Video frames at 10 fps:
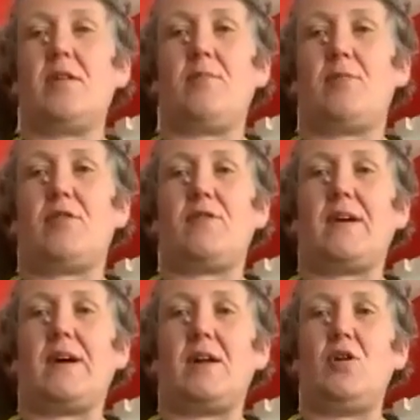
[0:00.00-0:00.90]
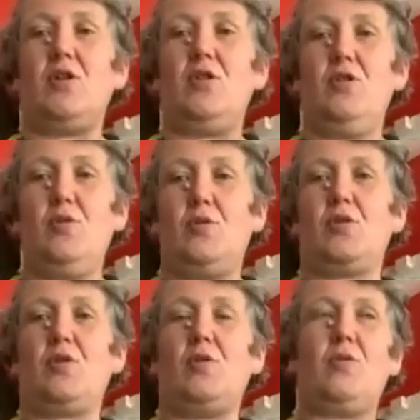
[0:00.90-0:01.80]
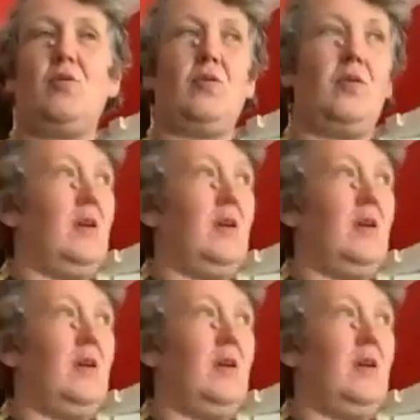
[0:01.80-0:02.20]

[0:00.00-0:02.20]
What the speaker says: number of kind of local